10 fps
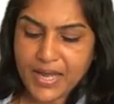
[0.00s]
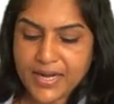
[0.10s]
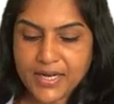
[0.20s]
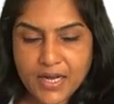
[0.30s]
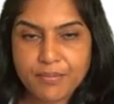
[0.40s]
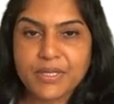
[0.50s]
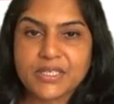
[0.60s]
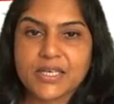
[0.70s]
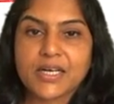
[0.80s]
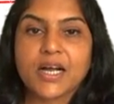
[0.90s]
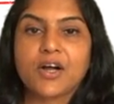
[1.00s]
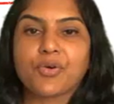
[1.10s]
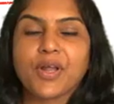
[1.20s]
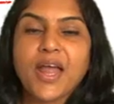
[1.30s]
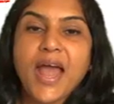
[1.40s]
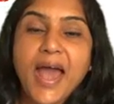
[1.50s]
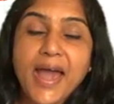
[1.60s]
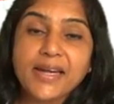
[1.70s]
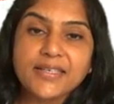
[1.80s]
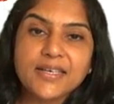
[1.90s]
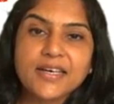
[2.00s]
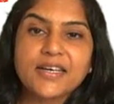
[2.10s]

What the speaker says: and Kamal's account and